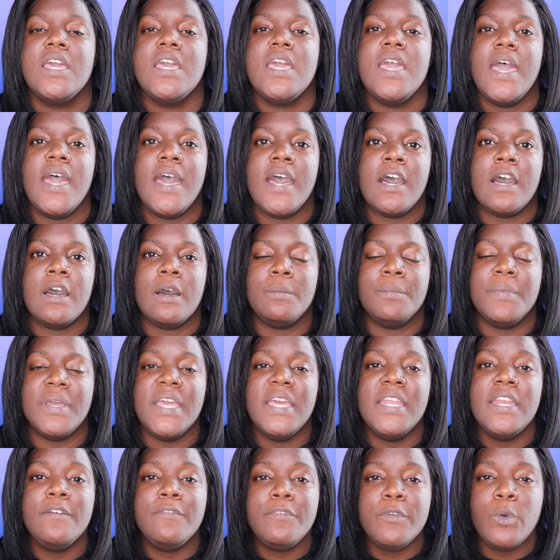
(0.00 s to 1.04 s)

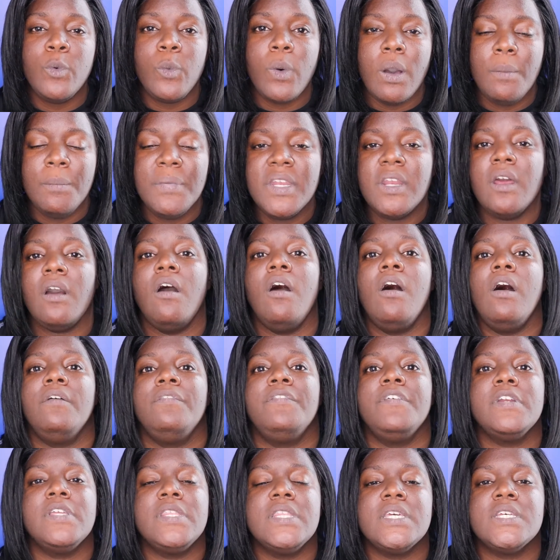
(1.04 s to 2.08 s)
And if you want me to
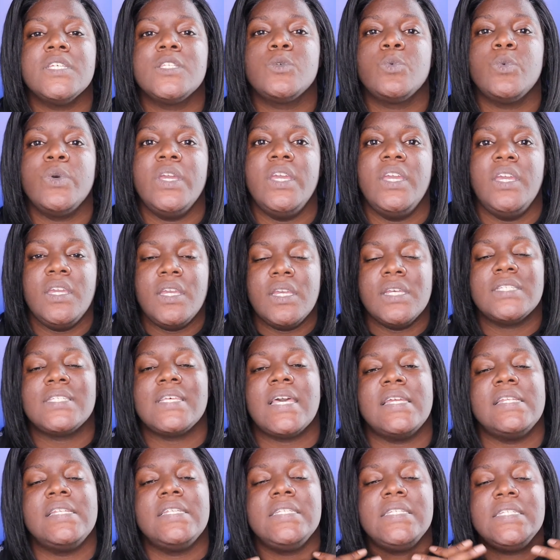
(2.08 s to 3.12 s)
offer this wig, because
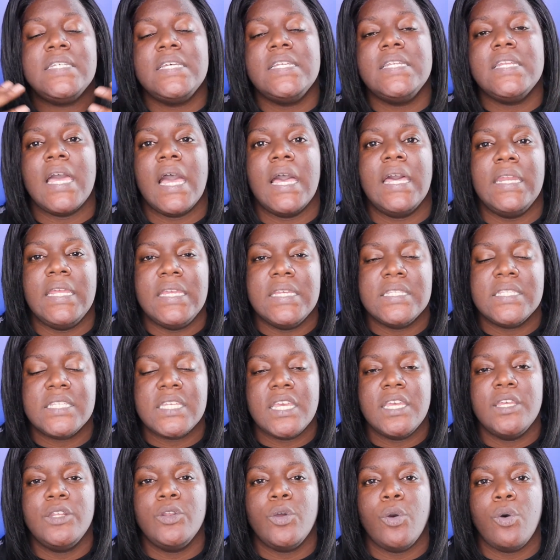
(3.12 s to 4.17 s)
I did not
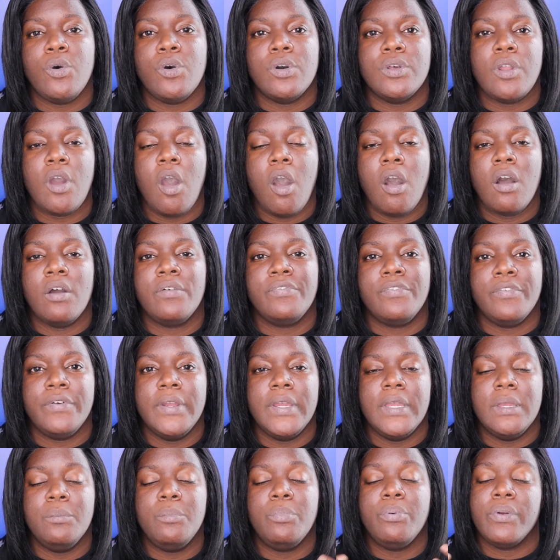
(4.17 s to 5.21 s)
intend on
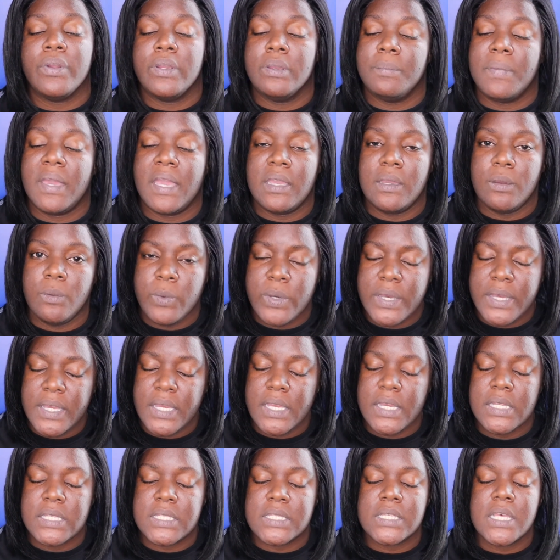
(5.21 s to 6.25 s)
offering pre-made
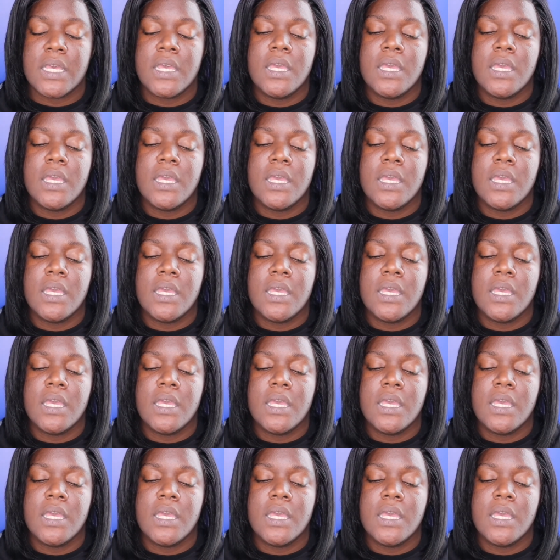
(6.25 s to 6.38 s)
wigs,